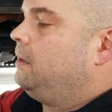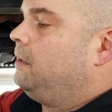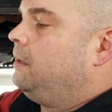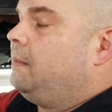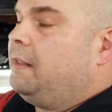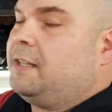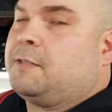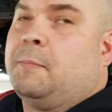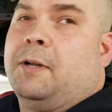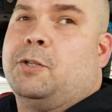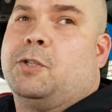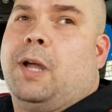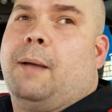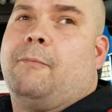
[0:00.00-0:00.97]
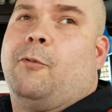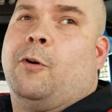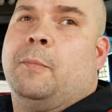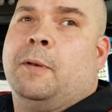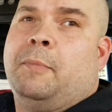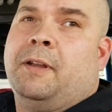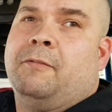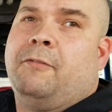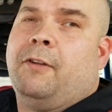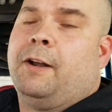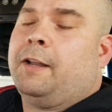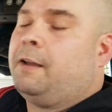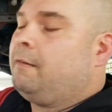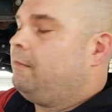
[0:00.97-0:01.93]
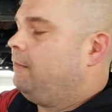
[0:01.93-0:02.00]
That's my shop foreman being
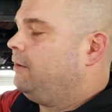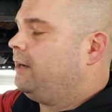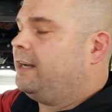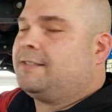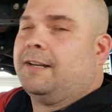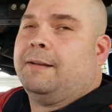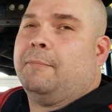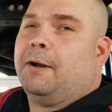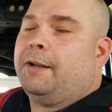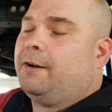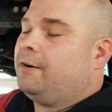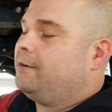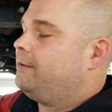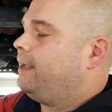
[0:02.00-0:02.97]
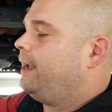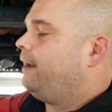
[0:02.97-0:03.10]
funny, in case anybody heard that.